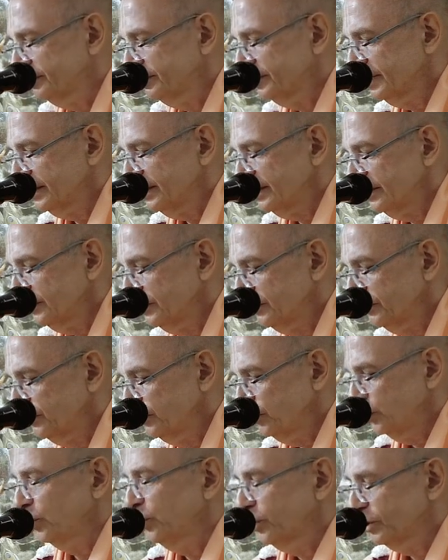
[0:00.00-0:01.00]
uh,
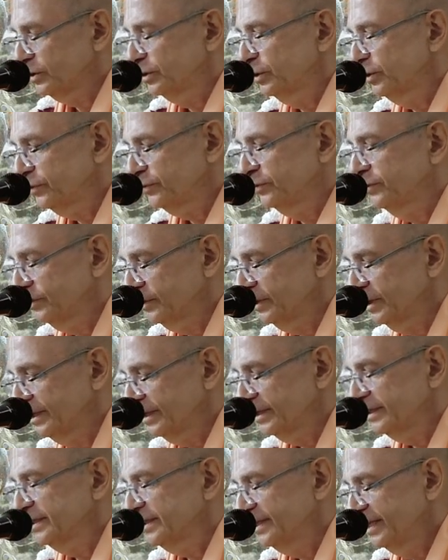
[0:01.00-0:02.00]
word of,
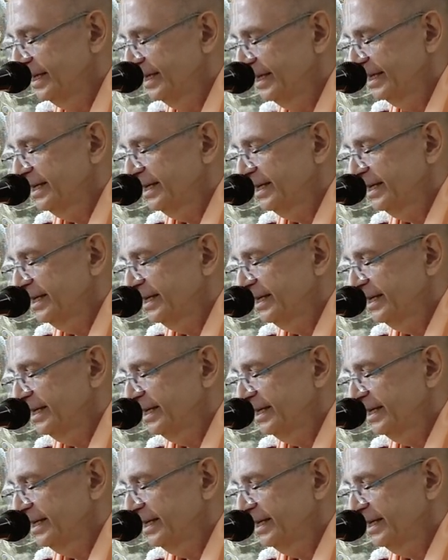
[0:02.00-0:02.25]
uh,